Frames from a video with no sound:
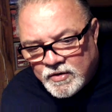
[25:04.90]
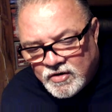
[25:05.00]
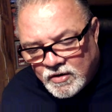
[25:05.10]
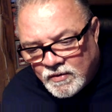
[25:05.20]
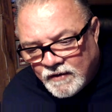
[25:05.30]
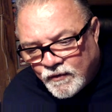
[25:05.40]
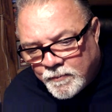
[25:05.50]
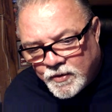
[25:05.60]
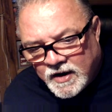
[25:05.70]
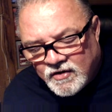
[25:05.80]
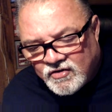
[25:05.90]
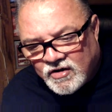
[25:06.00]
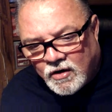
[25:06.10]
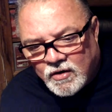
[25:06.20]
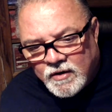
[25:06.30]
do, if I put it in a
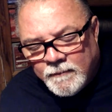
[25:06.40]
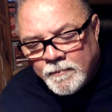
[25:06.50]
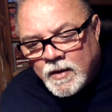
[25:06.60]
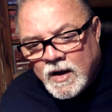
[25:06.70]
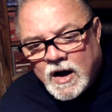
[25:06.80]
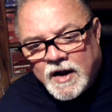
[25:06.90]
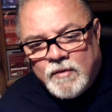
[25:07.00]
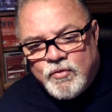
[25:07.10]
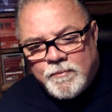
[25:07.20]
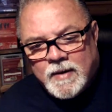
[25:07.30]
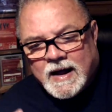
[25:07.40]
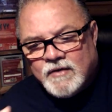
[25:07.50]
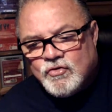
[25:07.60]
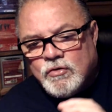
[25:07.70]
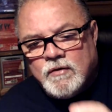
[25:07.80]
sock and I rub my
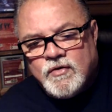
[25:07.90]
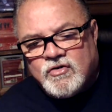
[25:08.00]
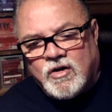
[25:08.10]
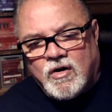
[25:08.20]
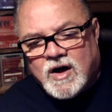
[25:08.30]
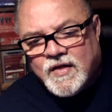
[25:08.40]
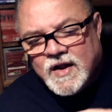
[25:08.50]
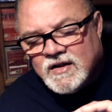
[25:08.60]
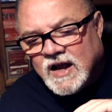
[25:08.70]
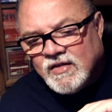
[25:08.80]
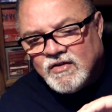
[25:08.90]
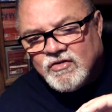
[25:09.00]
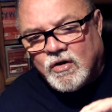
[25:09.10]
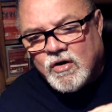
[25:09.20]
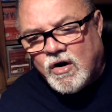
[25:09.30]
hands all over the sock, I then take the
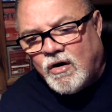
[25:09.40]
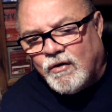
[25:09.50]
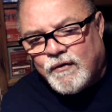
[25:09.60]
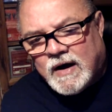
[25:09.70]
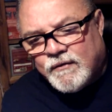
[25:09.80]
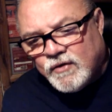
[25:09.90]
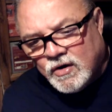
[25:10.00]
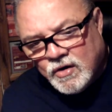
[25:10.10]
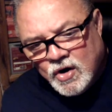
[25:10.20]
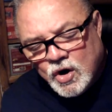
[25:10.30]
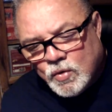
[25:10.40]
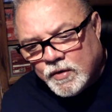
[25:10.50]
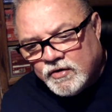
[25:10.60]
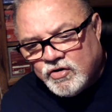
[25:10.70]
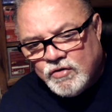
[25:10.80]
sock off after 1
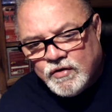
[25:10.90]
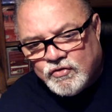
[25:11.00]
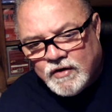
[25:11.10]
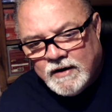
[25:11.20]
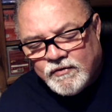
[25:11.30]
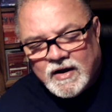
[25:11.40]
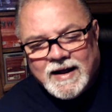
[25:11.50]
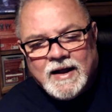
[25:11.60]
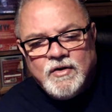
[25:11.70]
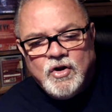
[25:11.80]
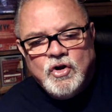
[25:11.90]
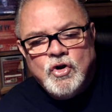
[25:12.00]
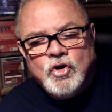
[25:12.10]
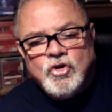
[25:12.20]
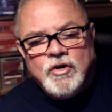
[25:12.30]
or 2 retrieves and
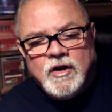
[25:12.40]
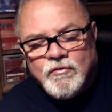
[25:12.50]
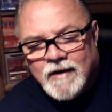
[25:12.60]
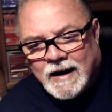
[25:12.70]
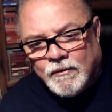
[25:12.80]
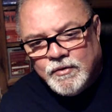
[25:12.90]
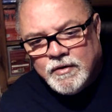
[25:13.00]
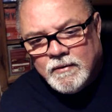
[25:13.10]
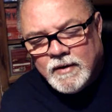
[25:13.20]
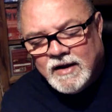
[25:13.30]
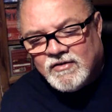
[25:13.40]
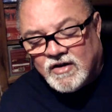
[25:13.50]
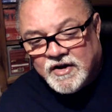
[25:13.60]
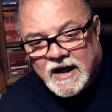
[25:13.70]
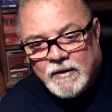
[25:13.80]
turn it round
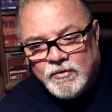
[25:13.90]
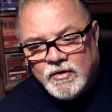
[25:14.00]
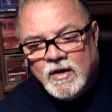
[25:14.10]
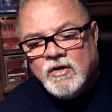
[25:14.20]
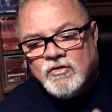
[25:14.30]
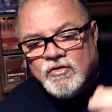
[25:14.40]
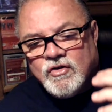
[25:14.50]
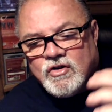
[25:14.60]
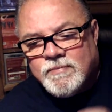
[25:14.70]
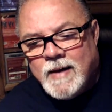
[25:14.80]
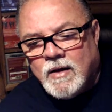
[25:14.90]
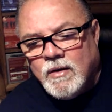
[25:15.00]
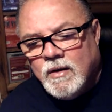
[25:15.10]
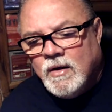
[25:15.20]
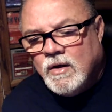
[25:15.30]
inside out, so the
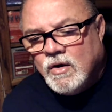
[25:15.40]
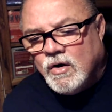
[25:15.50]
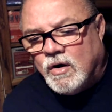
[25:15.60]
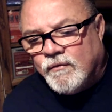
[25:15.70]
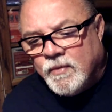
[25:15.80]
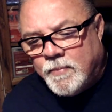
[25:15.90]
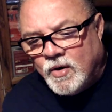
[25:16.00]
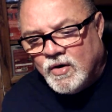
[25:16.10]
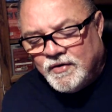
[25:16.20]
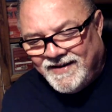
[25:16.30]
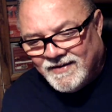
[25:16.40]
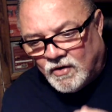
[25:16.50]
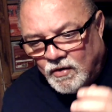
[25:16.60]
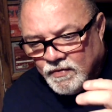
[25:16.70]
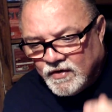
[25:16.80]
smell of the bird is
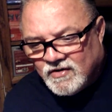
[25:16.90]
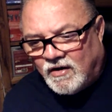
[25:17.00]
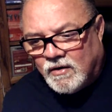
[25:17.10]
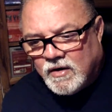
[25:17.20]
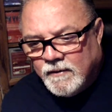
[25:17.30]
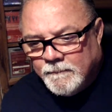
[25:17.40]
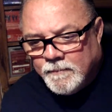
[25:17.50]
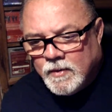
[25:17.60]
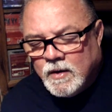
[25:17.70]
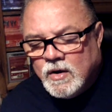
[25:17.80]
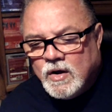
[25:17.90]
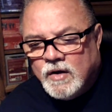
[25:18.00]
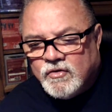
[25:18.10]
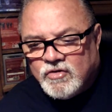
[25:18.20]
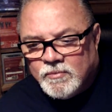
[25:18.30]
on the sock.
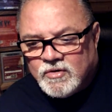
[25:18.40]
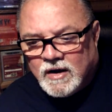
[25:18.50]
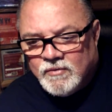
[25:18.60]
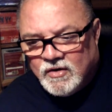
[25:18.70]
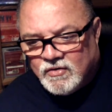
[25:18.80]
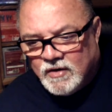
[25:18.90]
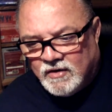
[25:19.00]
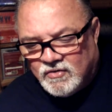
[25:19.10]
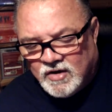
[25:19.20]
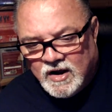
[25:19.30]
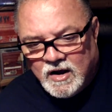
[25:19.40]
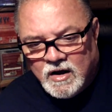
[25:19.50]
And sometimes it's the